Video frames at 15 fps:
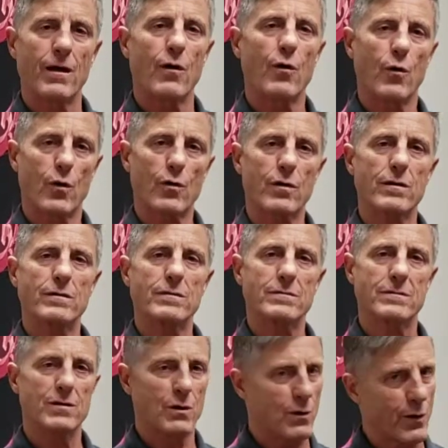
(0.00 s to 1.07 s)
or
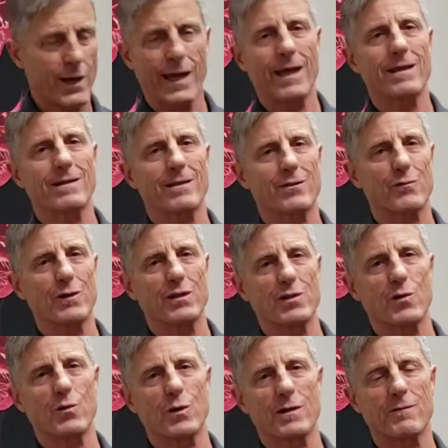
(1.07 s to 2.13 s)
208
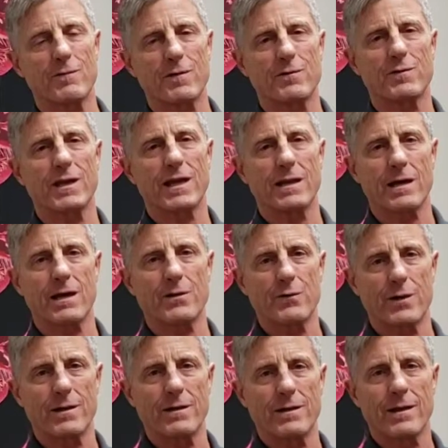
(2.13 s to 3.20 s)
321
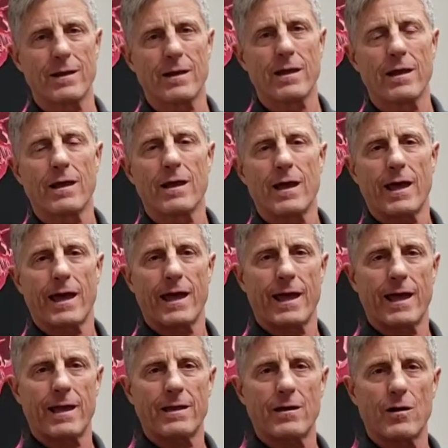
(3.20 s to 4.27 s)
1500.
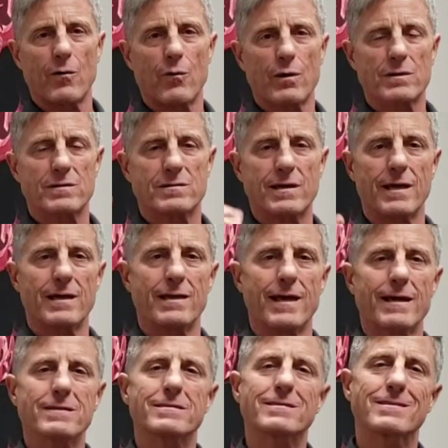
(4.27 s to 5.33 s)
And we'll see you
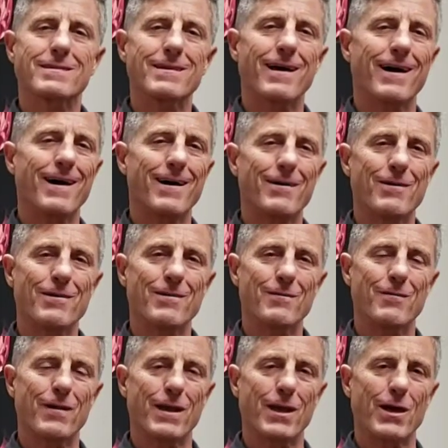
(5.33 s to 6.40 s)
next uh,
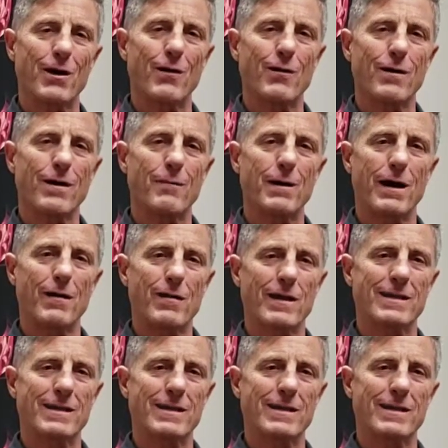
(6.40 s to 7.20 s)
video about